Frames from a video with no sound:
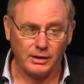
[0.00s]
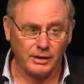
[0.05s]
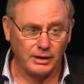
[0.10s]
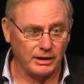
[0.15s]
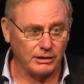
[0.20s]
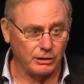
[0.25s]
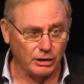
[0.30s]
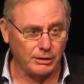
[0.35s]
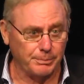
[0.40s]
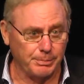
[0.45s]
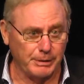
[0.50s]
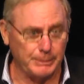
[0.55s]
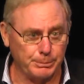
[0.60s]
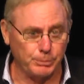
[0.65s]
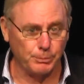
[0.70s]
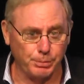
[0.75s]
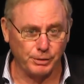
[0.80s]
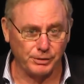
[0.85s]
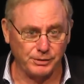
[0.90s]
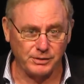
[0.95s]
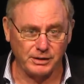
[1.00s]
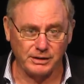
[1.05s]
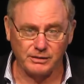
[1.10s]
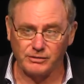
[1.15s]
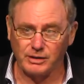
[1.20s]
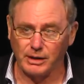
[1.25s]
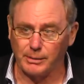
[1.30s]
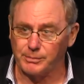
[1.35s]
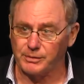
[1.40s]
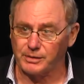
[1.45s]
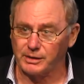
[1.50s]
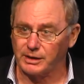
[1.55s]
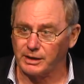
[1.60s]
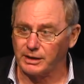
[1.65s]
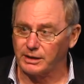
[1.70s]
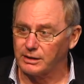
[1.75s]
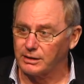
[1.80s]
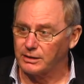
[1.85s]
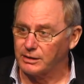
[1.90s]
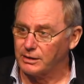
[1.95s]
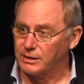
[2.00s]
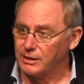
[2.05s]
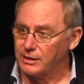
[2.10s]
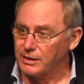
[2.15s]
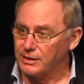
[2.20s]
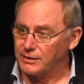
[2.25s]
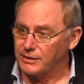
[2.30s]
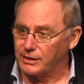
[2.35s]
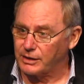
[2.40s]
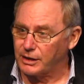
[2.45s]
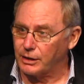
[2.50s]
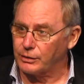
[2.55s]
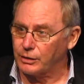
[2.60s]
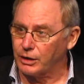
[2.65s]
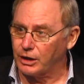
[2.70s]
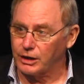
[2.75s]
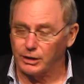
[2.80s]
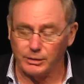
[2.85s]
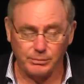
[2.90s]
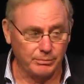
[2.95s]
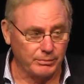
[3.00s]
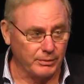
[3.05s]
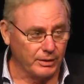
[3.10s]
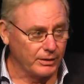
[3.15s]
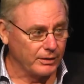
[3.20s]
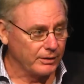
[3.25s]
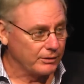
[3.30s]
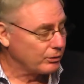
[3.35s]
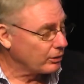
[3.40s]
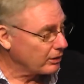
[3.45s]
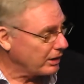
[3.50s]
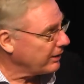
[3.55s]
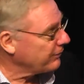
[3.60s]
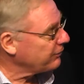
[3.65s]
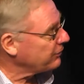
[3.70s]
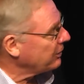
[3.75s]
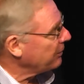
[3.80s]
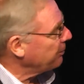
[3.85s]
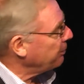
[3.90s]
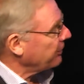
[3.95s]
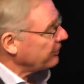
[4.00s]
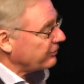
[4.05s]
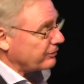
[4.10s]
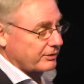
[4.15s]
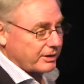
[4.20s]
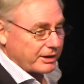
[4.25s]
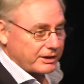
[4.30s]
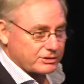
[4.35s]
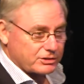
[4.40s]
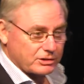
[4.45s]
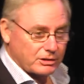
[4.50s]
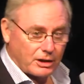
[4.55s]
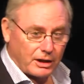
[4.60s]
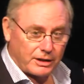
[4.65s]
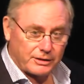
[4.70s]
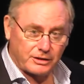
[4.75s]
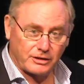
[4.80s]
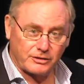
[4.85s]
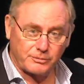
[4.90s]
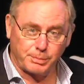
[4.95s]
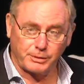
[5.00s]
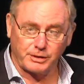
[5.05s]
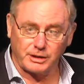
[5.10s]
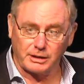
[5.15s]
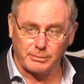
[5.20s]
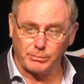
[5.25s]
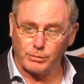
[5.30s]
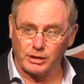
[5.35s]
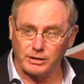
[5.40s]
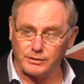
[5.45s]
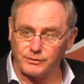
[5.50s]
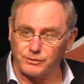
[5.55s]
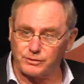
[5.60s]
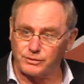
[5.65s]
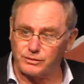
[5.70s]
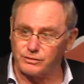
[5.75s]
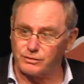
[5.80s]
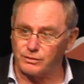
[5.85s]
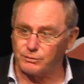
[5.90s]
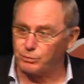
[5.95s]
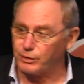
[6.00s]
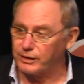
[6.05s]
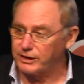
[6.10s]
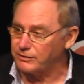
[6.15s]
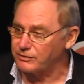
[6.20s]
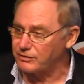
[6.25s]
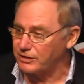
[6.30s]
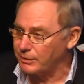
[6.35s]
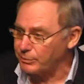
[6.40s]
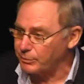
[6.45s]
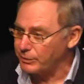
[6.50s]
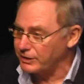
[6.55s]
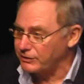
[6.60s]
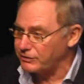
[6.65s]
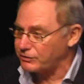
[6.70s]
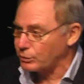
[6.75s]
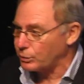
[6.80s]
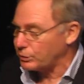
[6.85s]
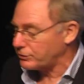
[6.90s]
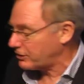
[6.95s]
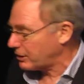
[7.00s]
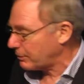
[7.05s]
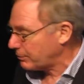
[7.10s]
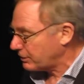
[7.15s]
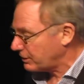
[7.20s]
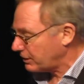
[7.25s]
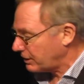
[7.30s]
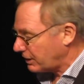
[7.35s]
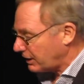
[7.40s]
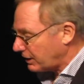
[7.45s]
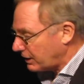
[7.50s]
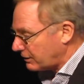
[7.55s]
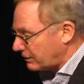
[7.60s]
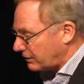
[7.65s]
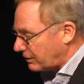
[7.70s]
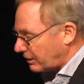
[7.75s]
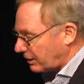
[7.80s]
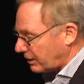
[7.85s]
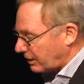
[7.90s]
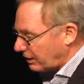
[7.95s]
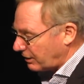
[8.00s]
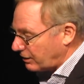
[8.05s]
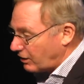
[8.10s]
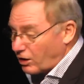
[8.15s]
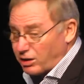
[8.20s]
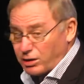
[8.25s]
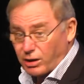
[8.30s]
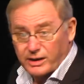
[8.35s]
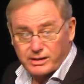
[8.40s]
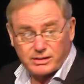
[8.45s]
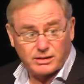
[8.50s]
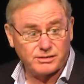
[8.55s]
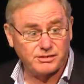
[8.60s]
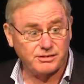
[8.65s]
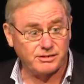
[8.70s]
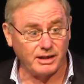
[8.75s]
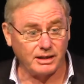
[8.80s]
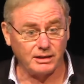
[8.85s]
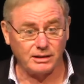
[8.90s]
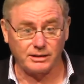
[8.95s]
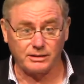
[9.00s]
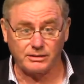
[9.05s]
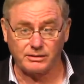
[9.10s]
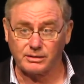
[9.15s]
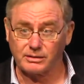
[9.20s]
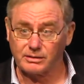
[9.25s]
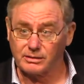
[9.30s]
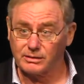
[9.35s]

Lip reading: And a lot of people put things up there, they'll go home, not after a presentation like this, but they might have read somewhere, saw somebody had, like the salad.